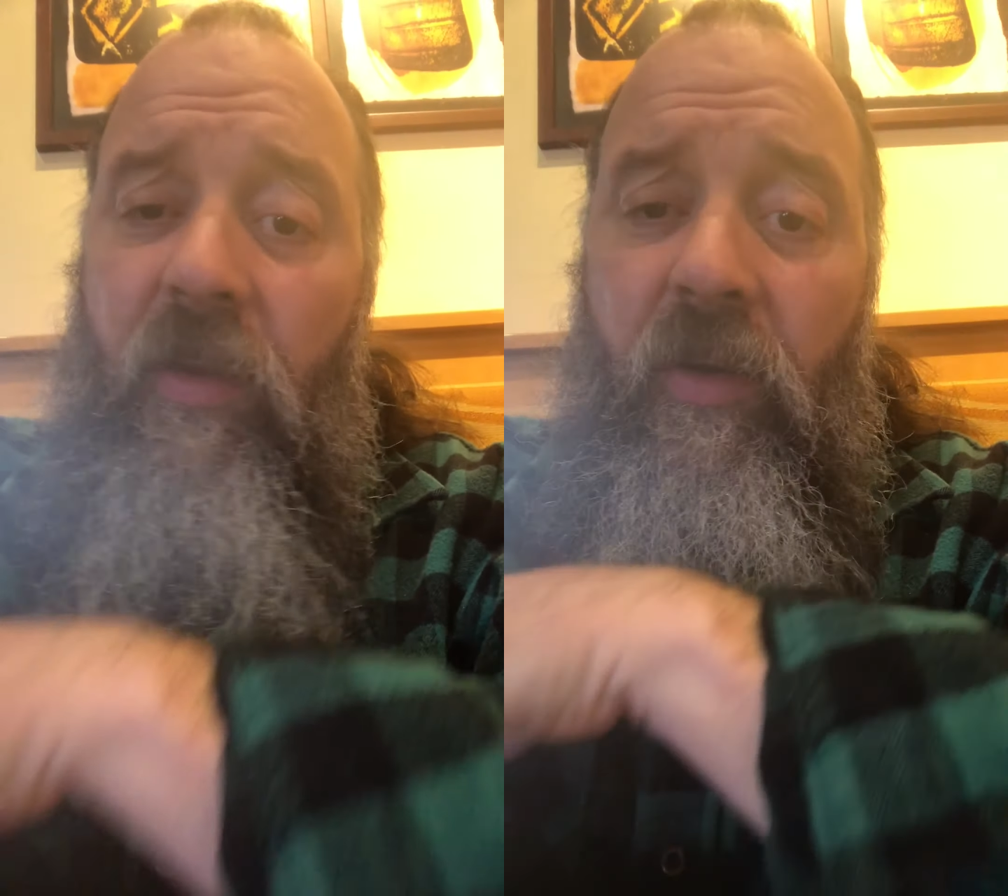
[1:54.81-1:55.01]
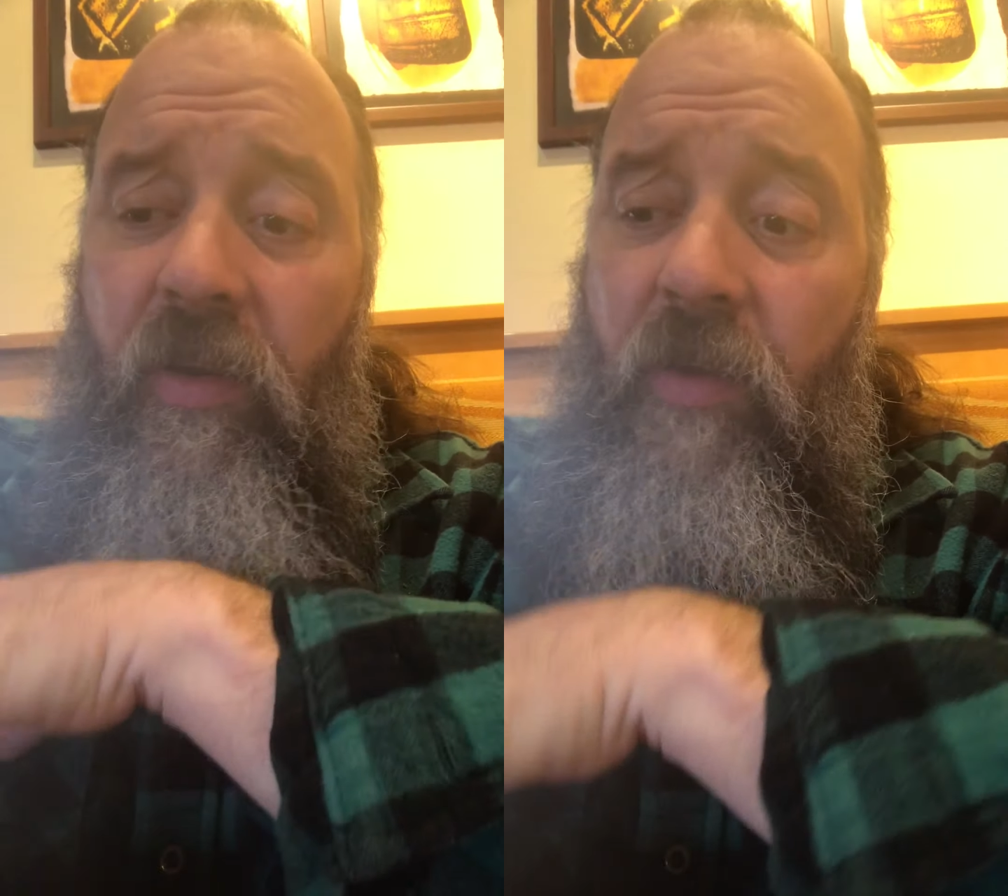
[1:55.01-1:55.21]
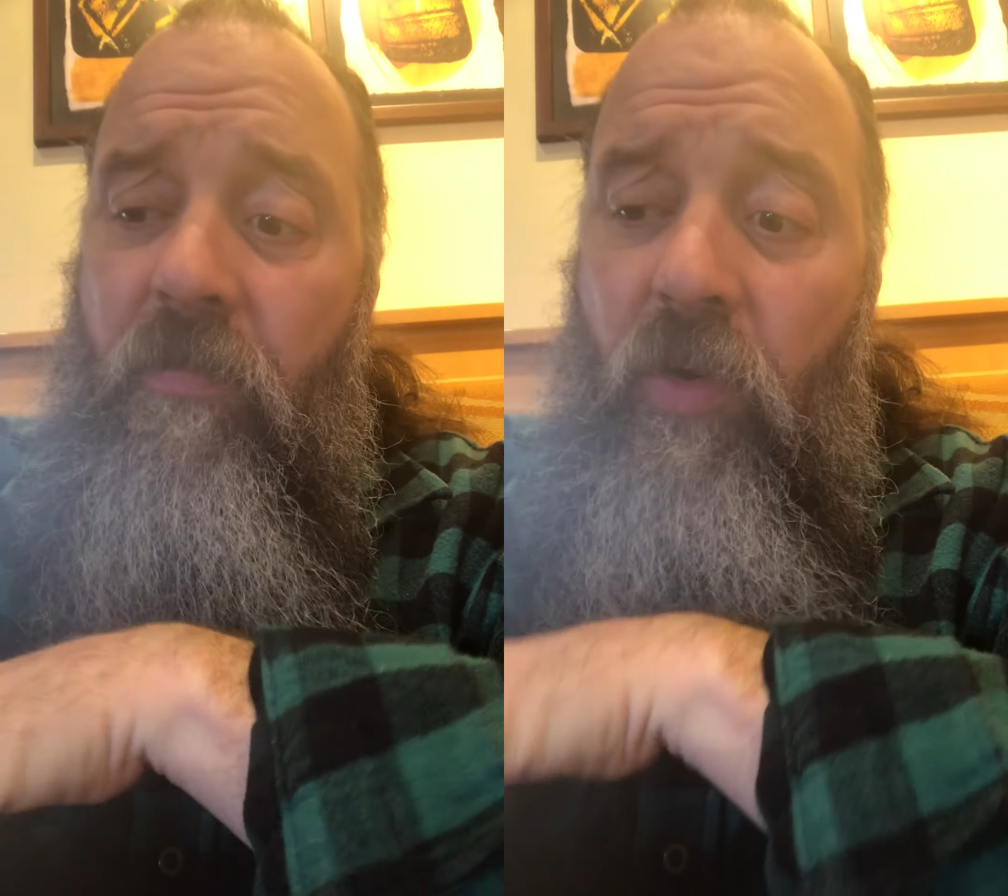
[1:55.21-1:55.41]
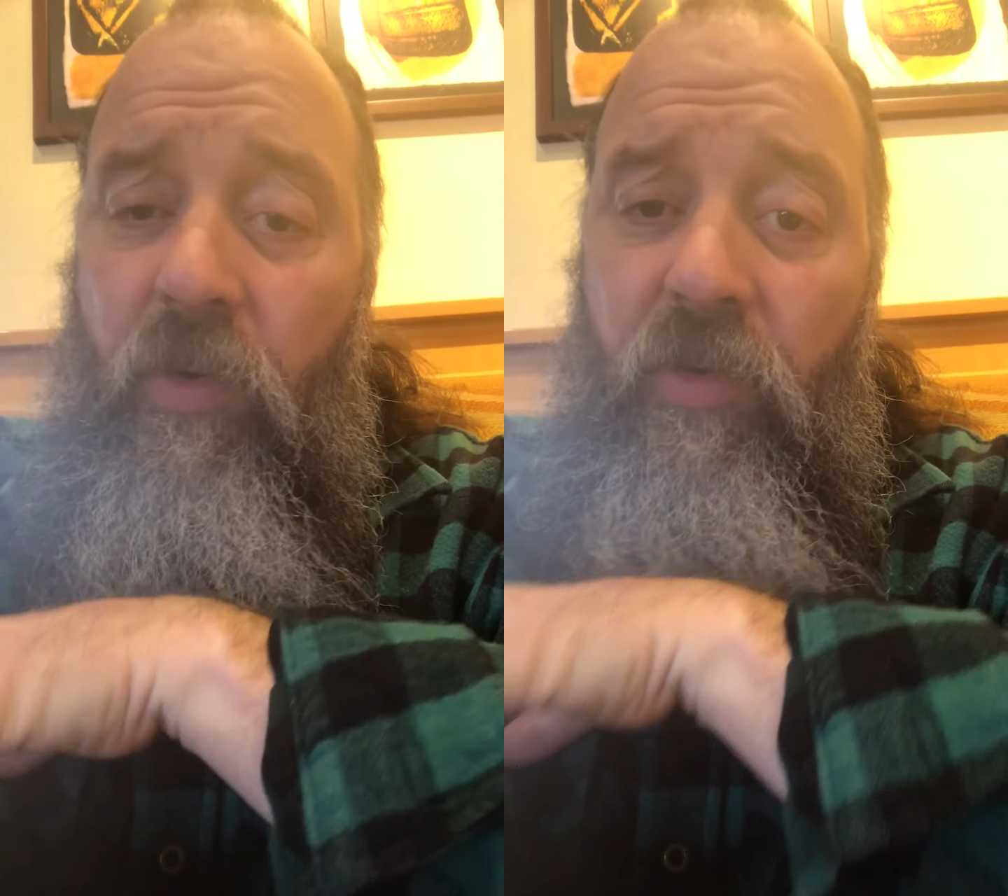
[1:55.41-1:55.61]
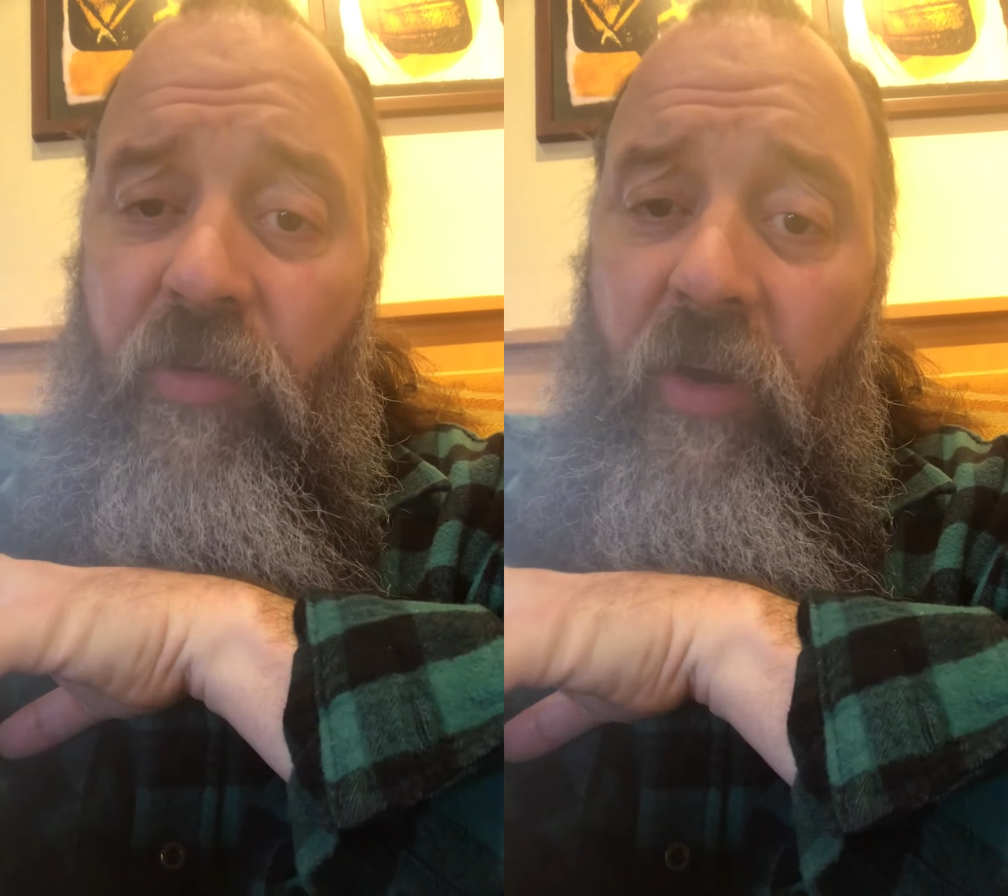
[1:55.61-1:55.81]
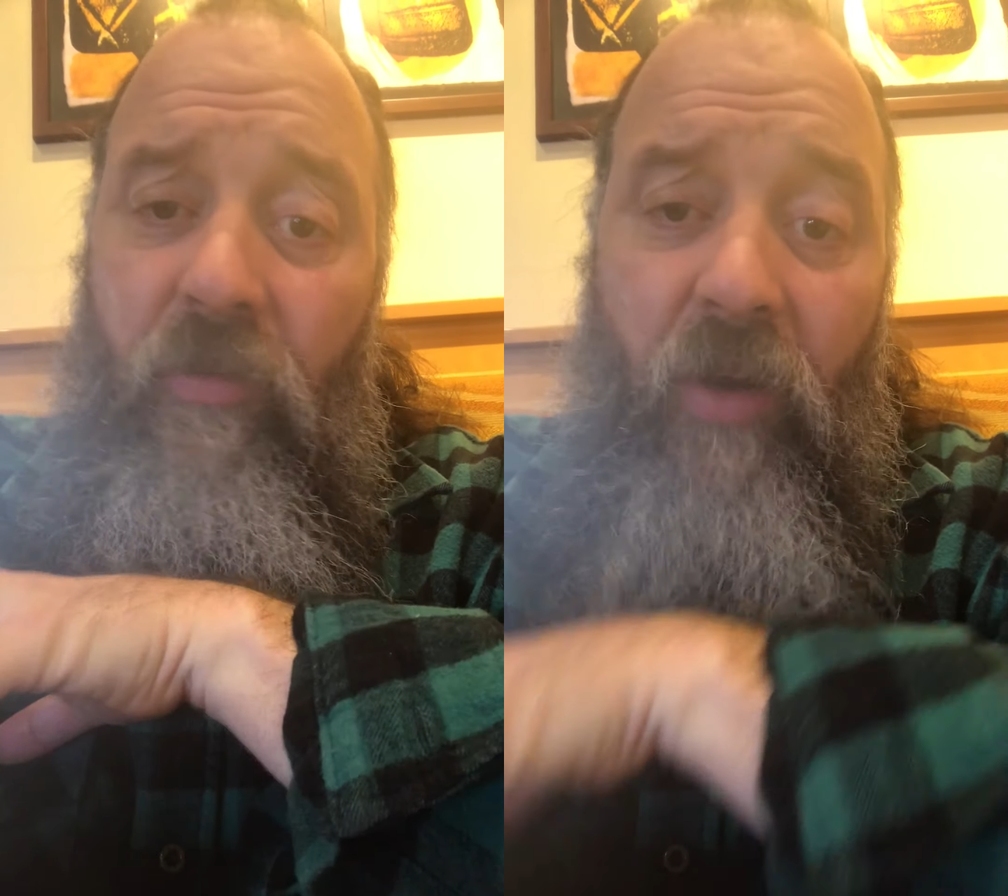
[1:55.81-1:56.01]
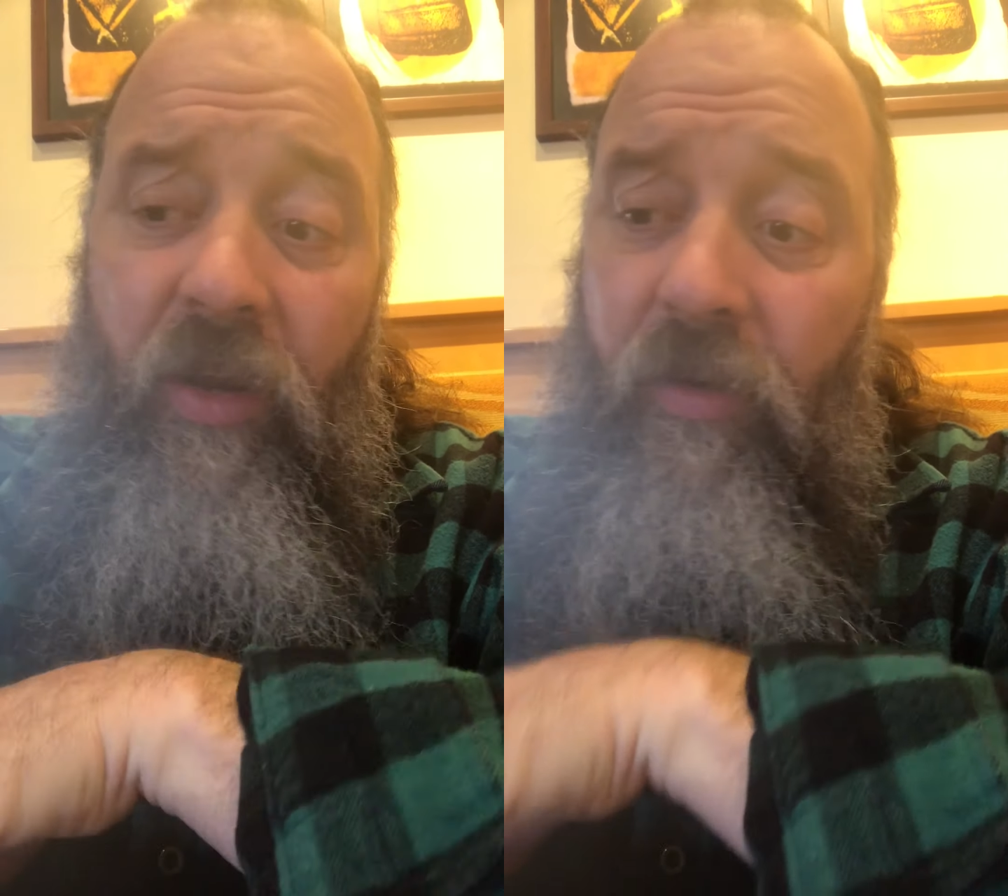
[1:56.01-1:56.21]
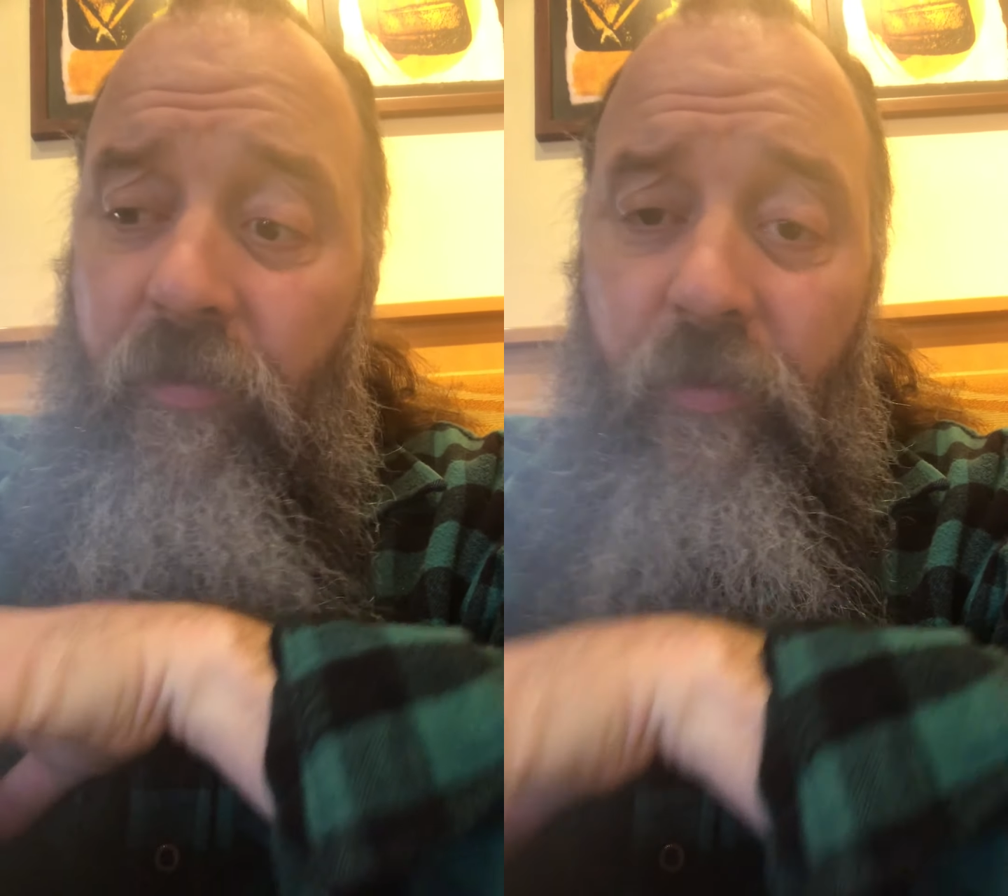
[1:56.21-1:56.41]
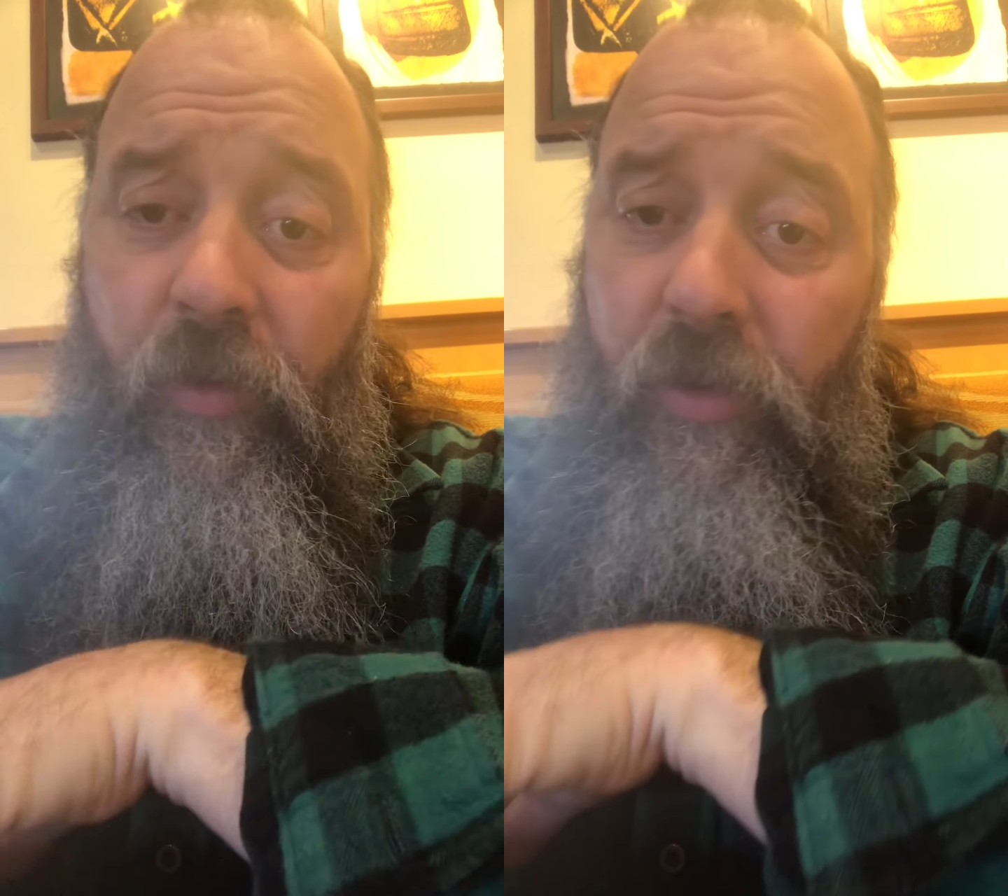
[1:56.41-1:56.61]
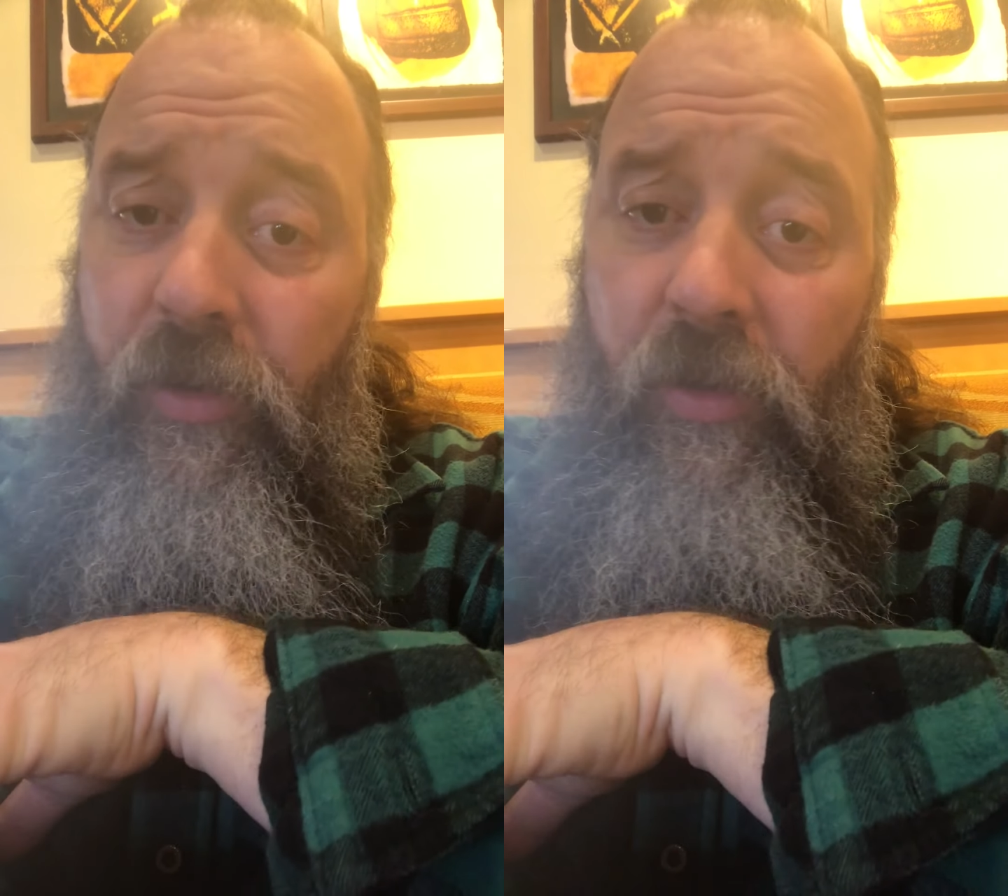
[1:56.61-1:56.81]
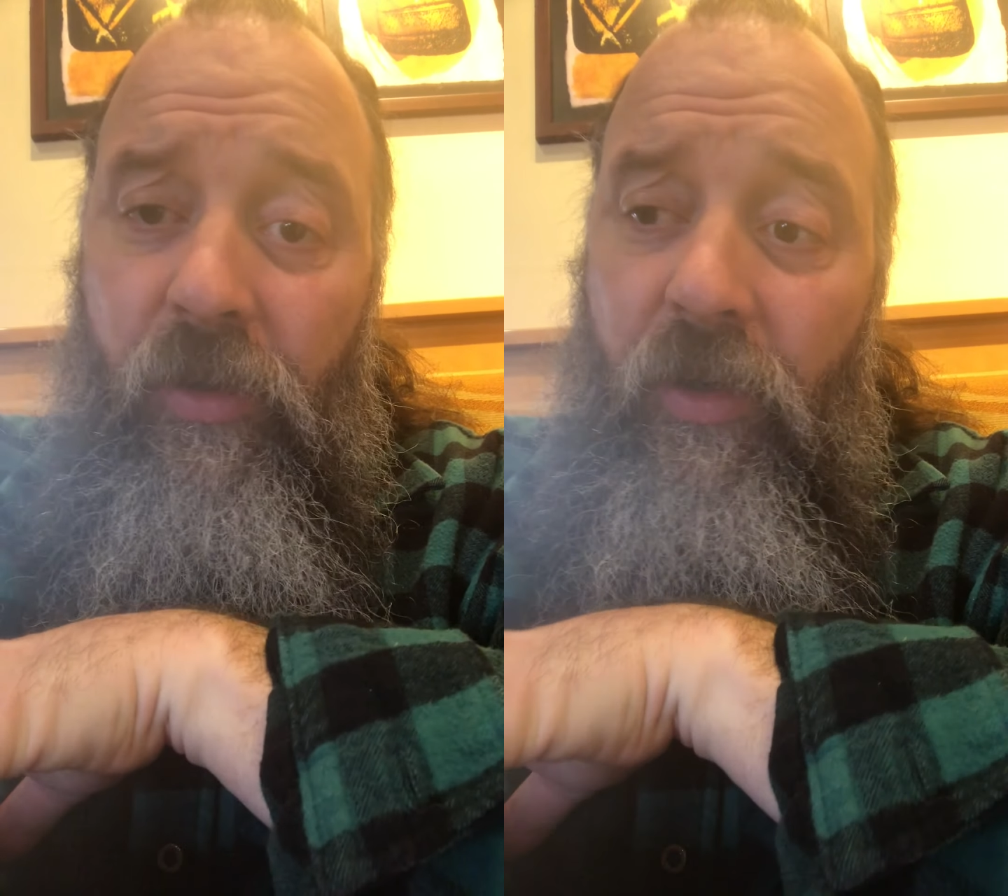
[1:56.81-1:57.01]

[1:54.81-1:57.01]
literally the motor's like right in the floor